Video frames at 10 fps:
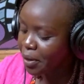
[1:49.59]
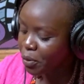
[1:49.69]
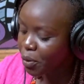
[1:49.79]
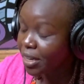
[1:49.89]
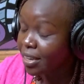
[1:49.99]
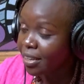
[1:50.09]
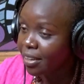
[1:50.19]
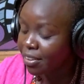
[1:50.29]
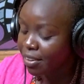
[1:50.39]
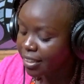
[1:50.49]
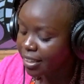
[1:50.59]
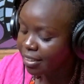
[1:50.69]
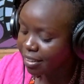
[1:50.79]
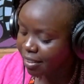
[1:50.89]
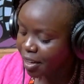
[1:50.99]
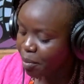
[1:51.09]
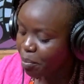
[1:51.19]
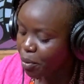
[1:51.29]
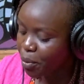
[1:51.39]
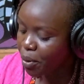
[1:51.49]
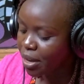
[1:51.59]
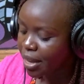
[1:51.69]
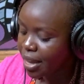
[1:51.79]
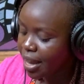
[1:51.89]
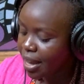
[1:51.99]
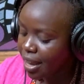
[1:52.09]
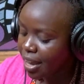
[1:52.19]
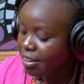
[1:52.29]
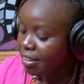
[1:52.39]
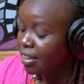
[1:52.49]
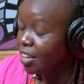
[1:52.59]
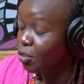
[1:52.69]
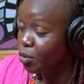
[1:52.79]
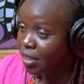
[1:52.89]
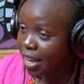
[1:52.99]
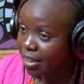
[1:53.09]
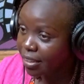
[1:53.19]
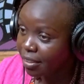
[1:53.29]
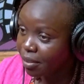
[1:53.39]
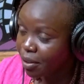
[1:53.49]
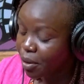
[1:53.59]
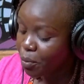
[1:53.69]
role in creating sustainable and resilient society,